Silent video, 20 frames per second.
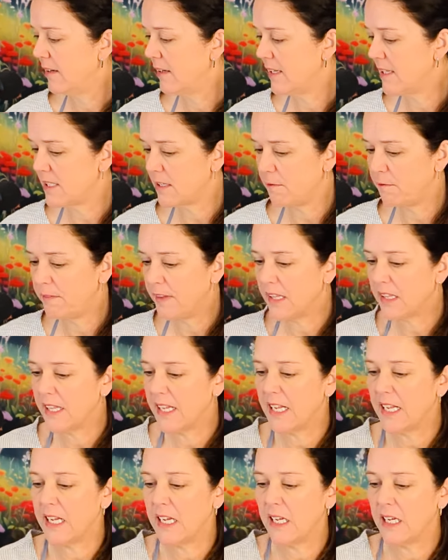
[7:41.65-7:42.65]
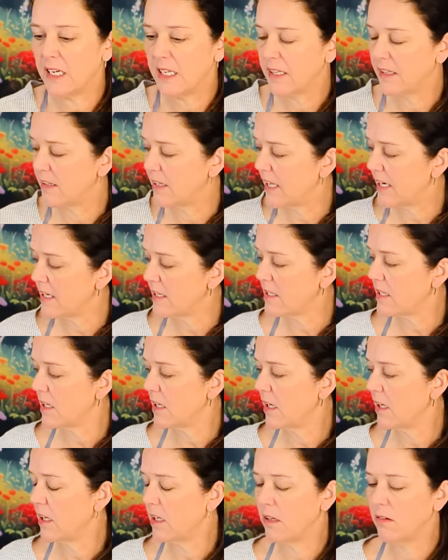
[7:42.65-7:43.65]
It's a feeling that is
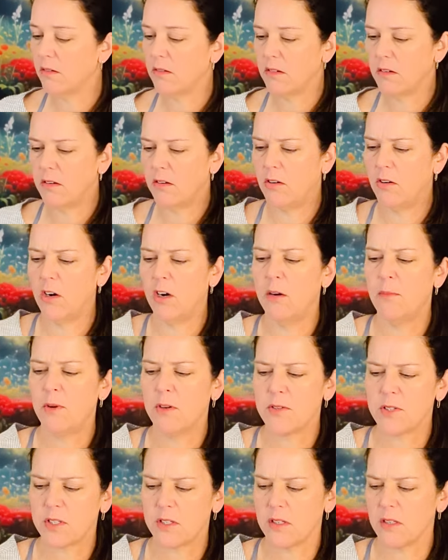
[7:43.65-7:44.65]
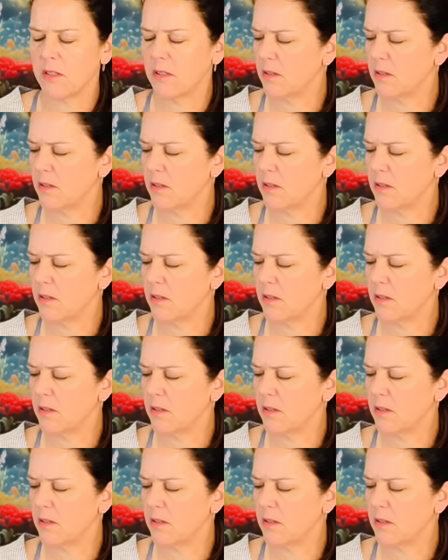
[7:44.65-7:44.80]
almost